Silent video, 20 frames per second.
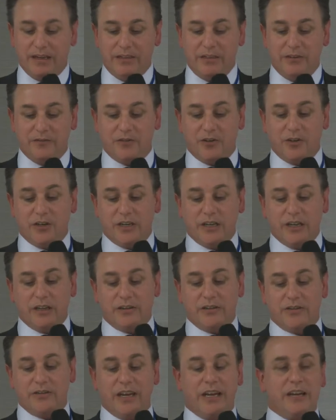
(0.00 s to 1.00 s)
You've got
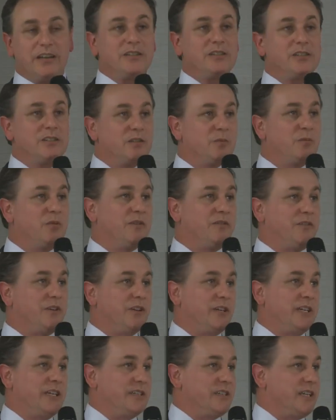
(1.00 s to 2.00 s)
thousands of
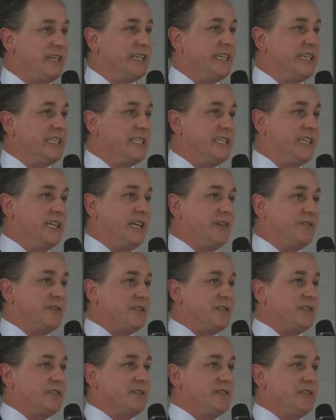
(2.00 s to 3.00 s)
portfolios like
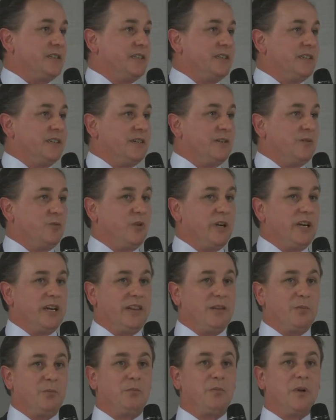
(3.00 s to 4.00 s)
ETFs,
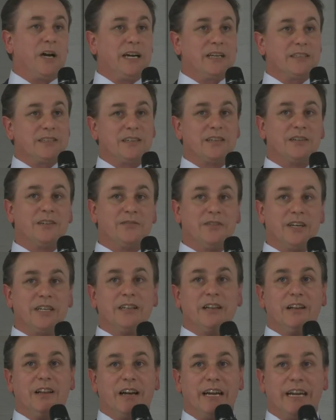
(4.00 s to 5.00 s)
where the basket of
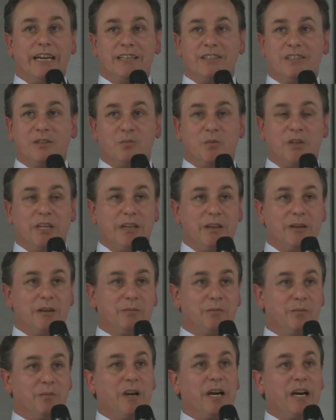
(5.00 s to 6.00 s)
underlyings is
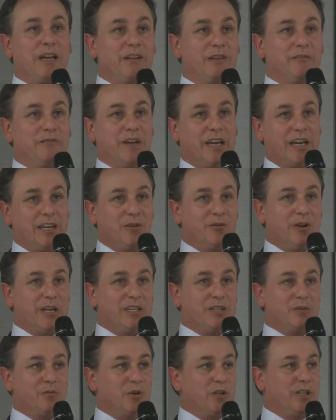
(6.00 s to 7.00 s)
being part of the
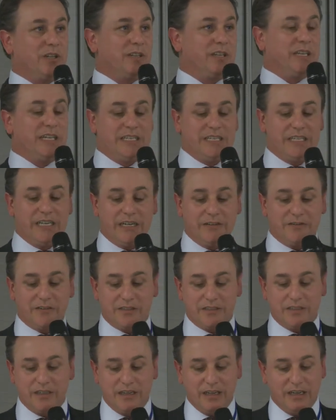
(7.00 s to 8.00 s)
valuation put into the
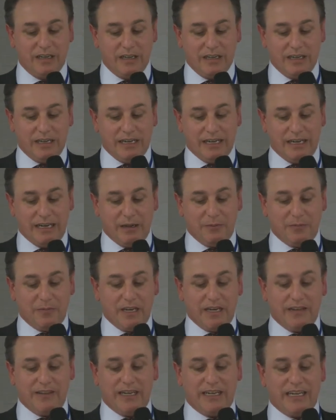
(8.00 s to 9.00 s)
ETFs,
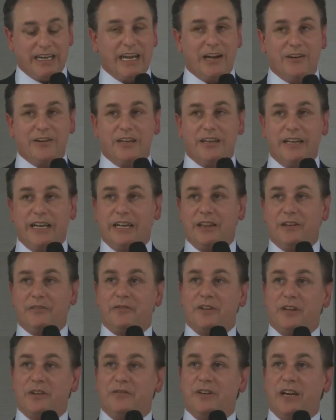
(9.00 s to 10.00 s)
and they're calculating the
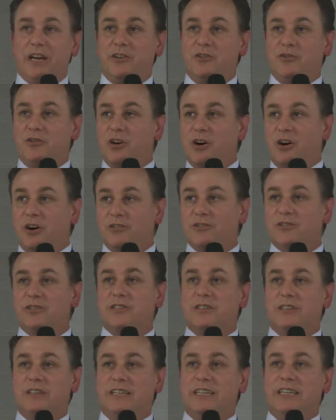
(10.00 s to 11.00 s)
fair value
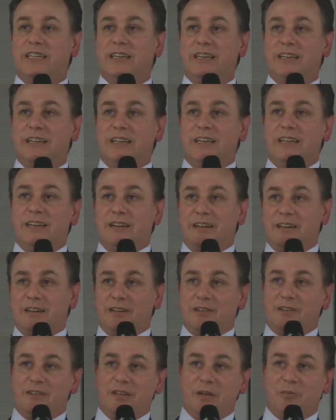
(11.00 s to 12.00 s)
constantly.
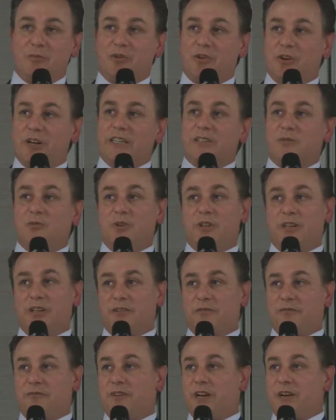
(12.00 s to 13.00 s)
They're priced within
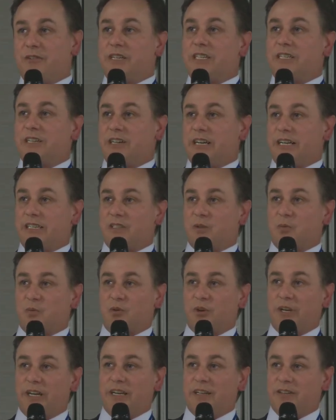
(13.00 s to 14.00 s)
a very tight
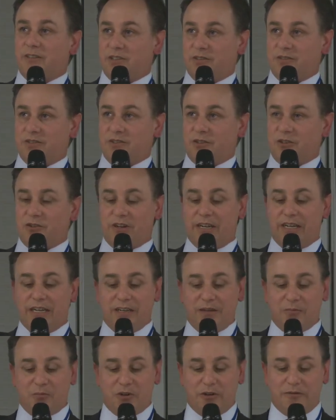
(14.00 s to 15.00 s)
spread in terms of the
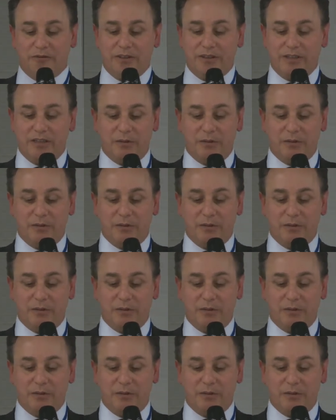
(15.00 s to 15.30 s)
trading profit